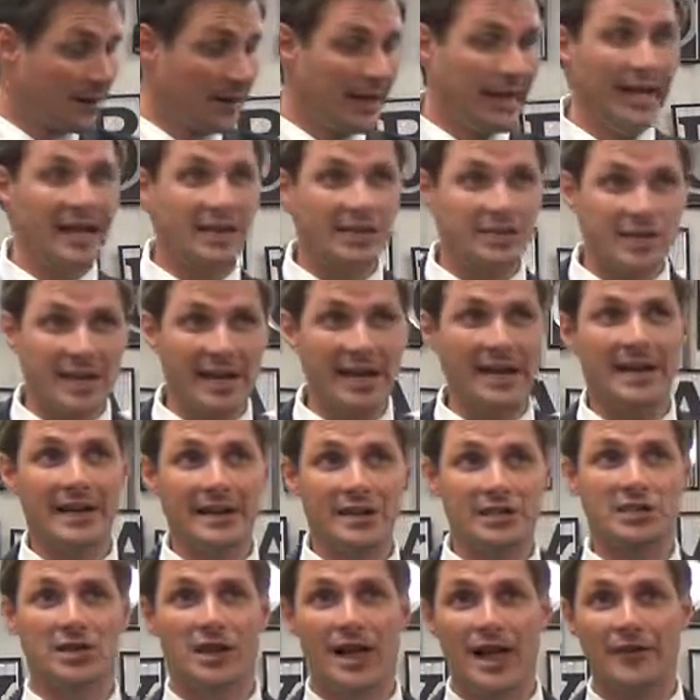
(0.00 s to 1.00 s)
He had sin in
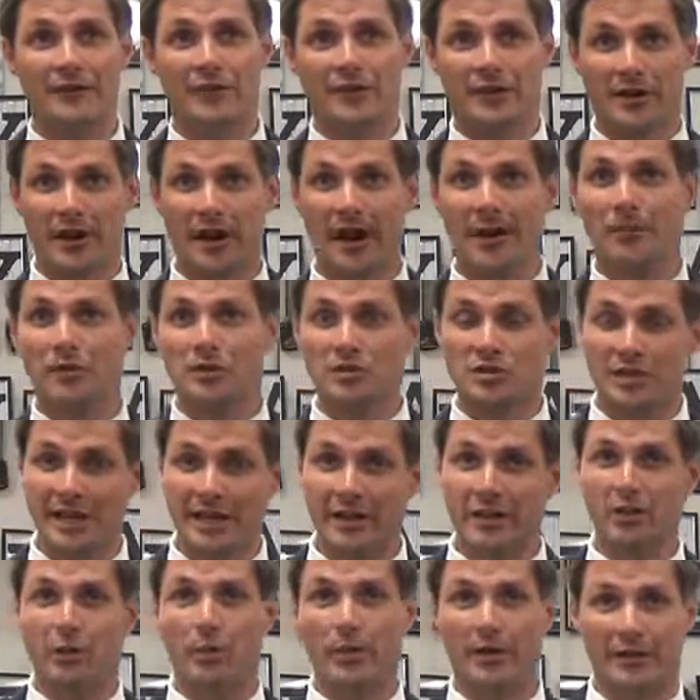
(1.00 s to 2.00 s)
his life, and God was
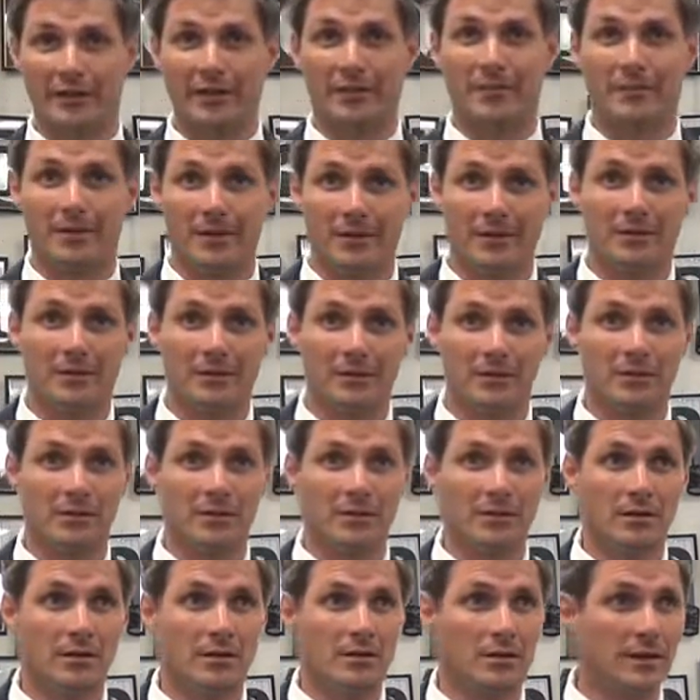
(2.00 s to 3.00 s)
dealing with him.
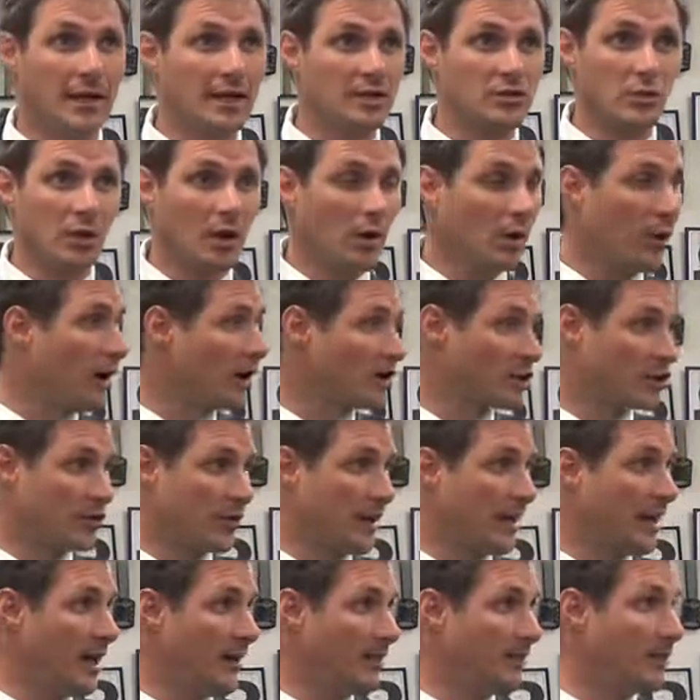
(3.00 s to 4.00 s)
Amen. That's what it was,
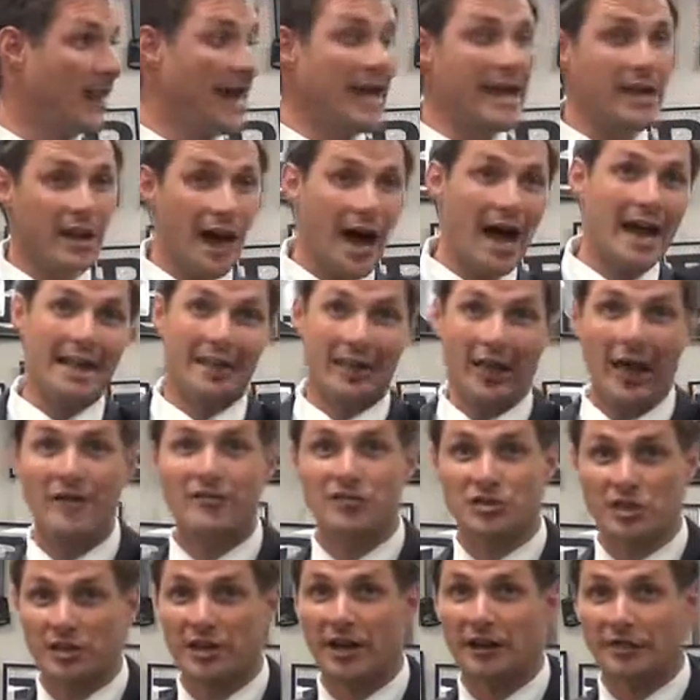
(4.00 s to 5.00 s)
straight up. Thank God he
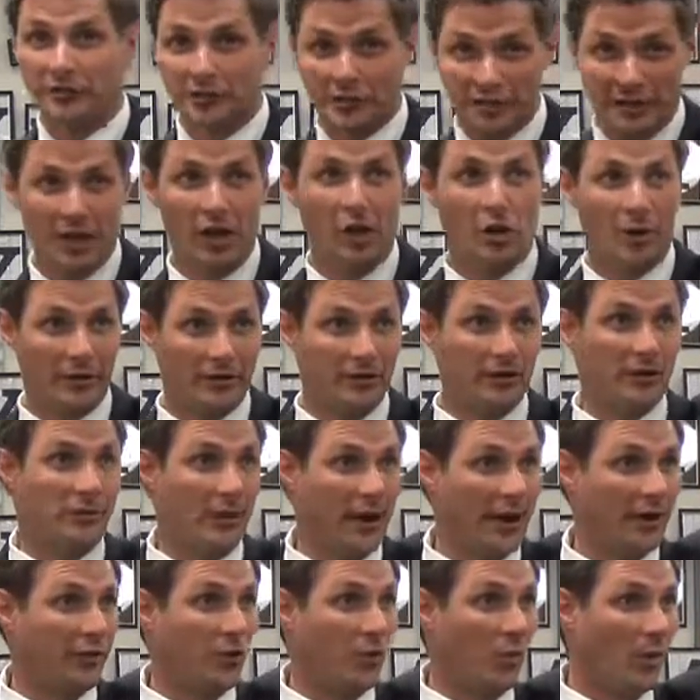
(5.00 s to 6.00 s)
loves you enough to deal with you,
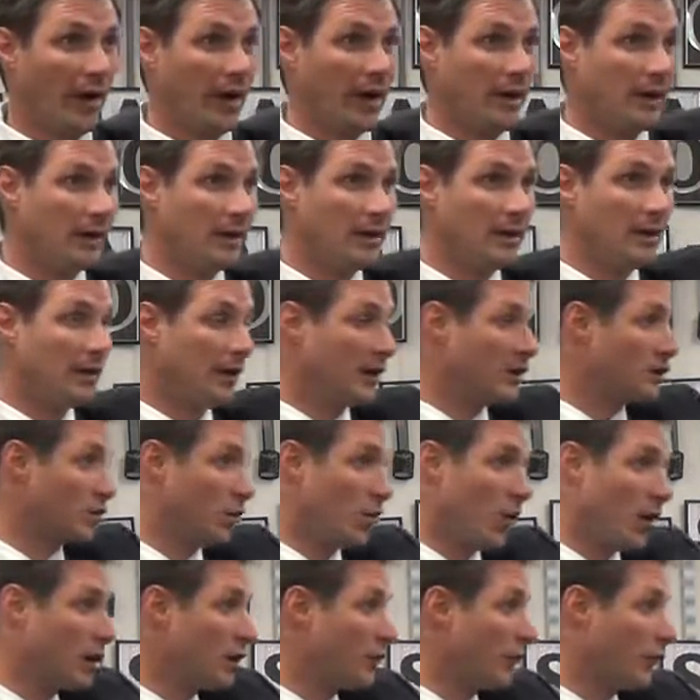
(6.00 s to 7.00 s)
by the way. It's a
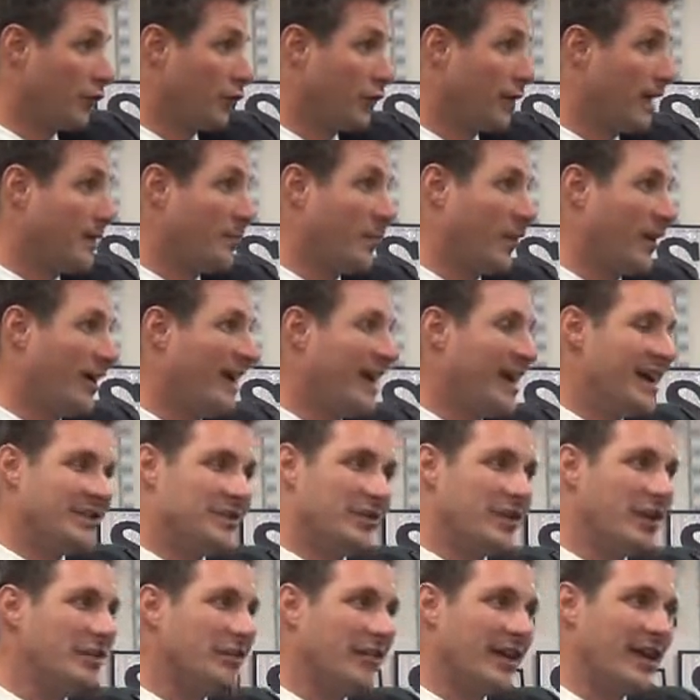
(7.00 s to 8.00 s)
wonderful thing. Boy,
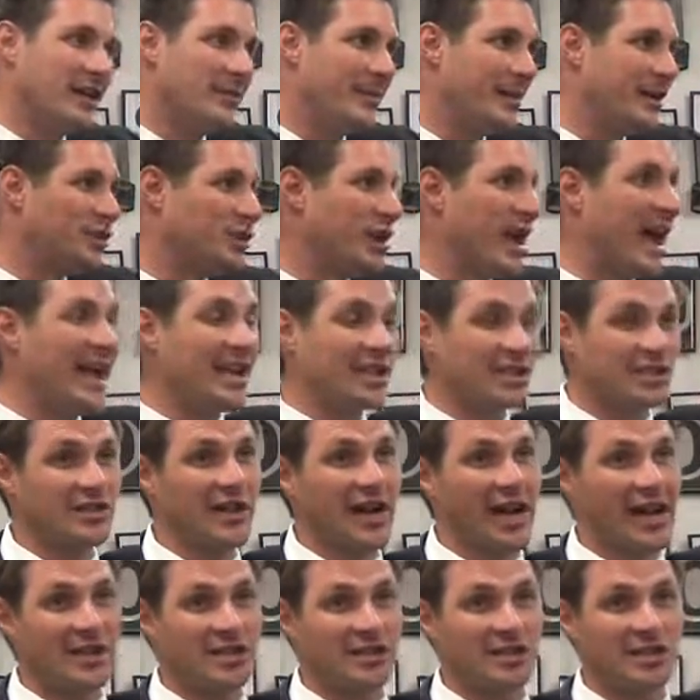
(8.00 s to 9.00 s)
it's a good thing to be
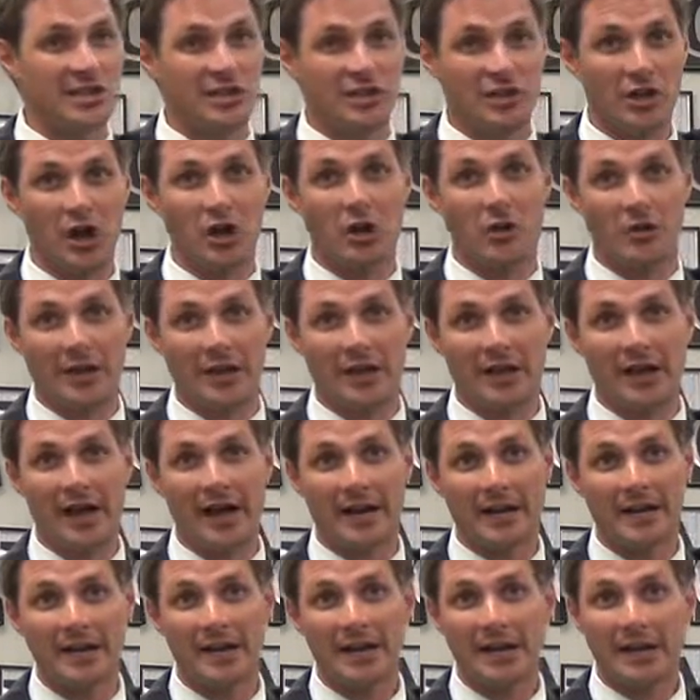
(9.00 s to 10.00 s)
chastised and to know that
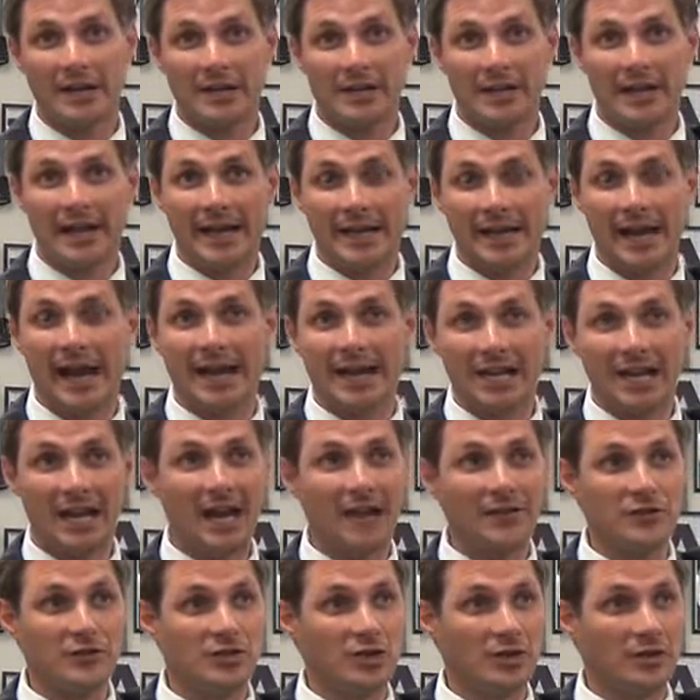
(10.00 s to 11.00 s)
God, that God
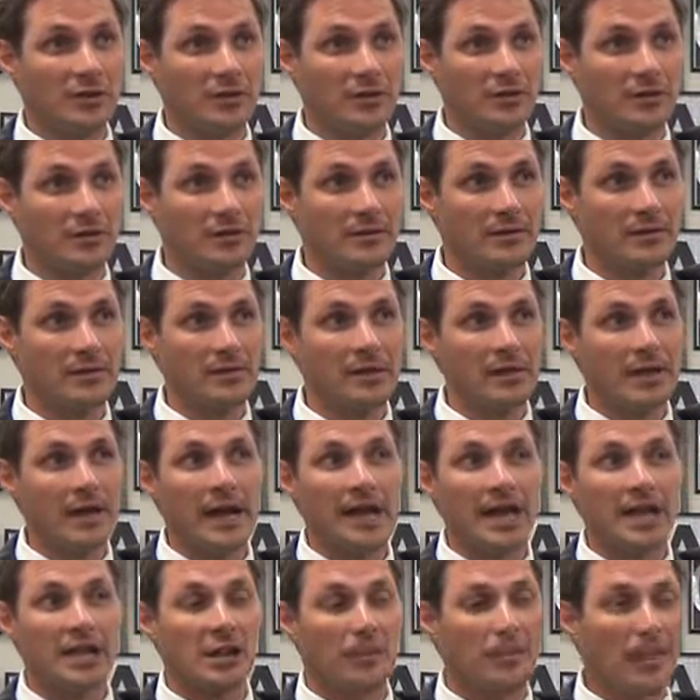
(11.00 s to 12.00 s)
loves you.
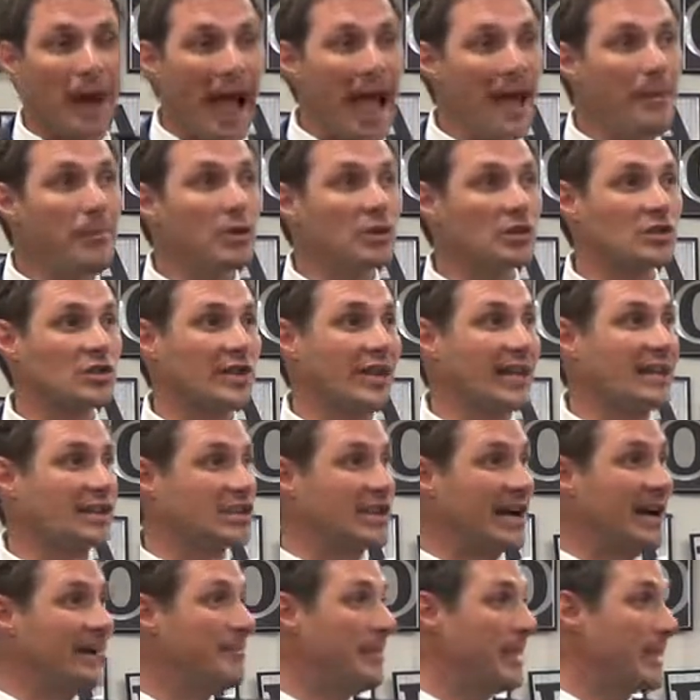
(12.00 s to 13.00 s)
And the Bible says
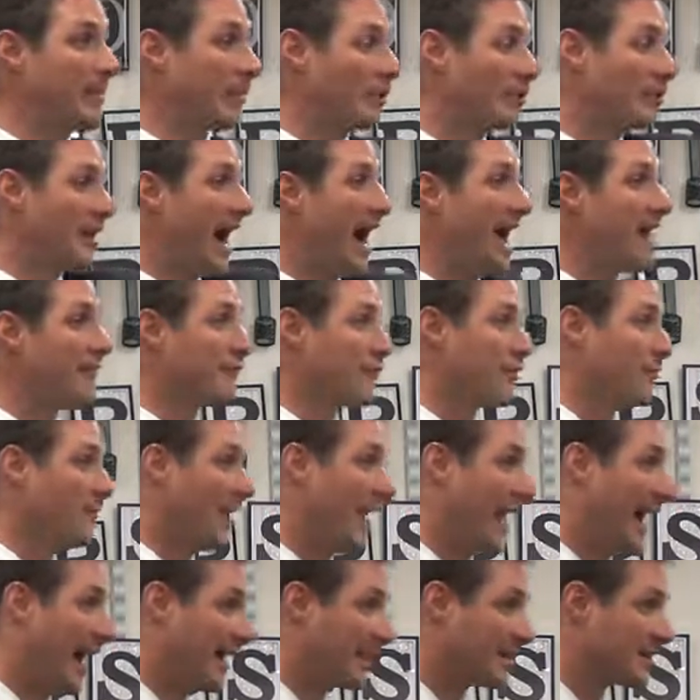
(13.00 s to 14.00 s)
some people die from
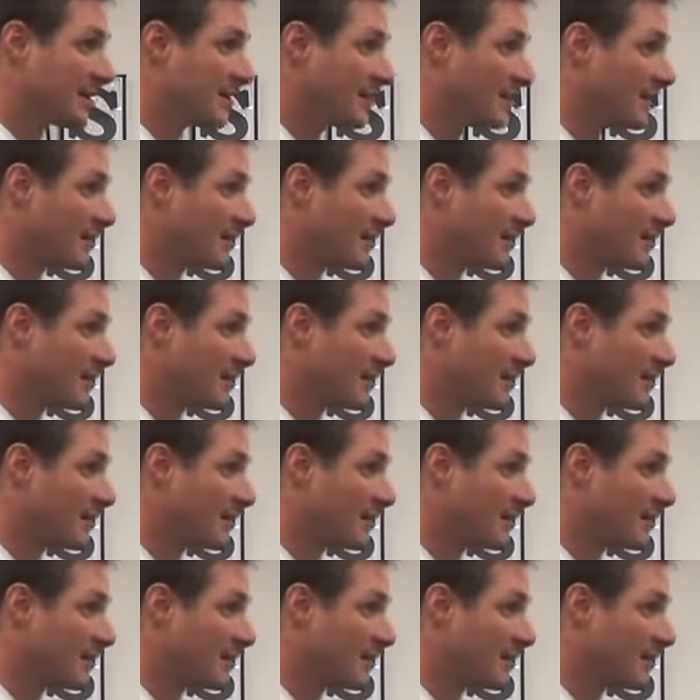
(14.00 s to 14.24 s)
that.